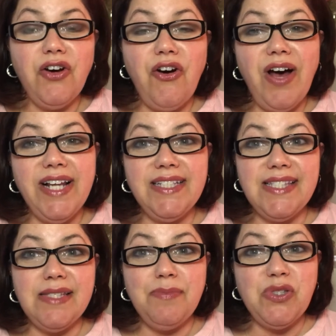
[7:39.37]
Go ahead
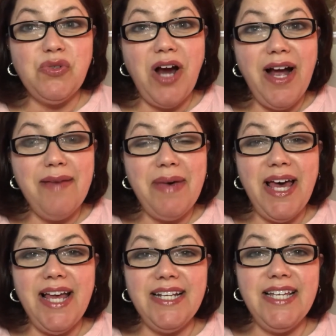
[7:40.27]
and subscribe
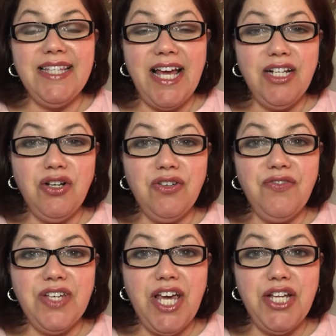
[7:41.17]
and hit that
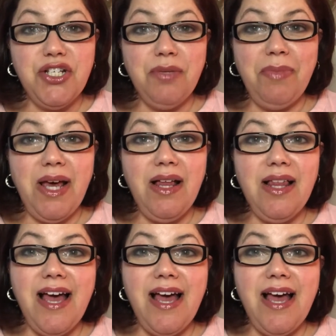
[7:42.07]
notification bell,